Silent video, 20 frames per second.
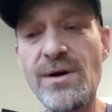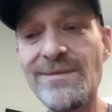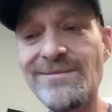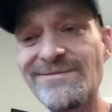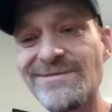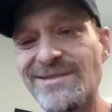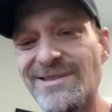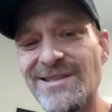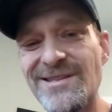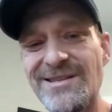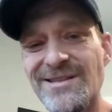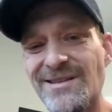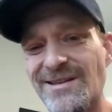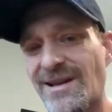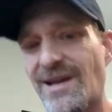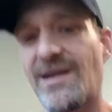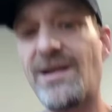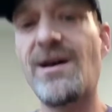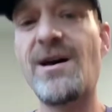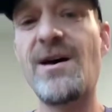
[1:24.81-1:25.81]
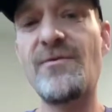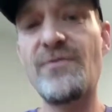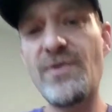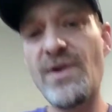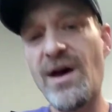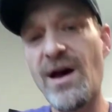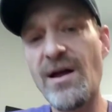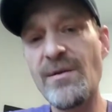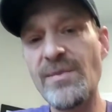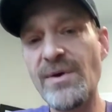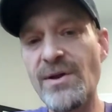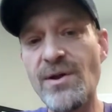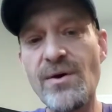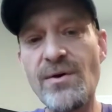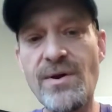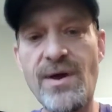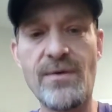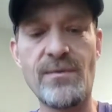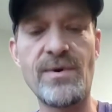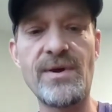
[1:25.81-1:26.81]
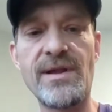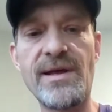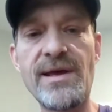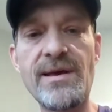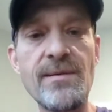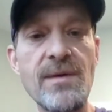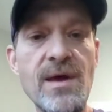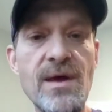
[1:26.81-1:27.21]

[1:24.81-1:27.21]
Kind of off and on, but no, not really.